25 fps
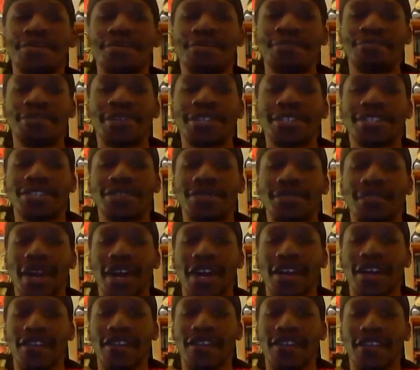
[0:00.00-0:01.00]
Prisoner
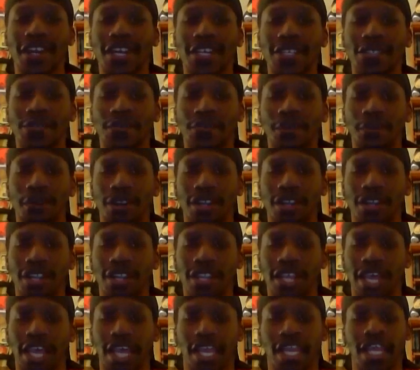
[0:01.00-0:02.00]
Mine, Vice
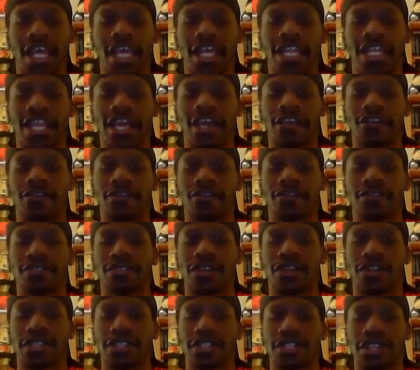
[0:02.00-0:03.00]
Warden, and Headliner of
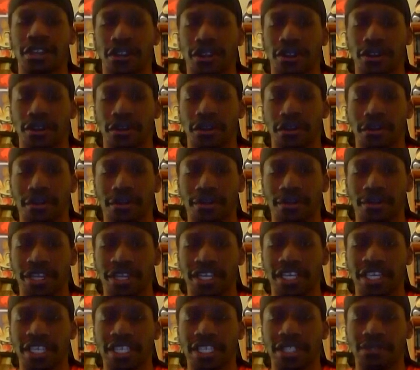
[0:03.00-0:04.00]
Solitaire,
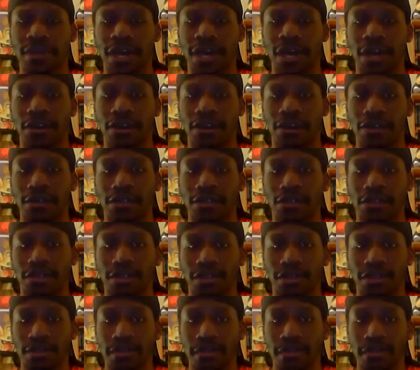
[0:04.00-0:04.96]
Monkey Smile User.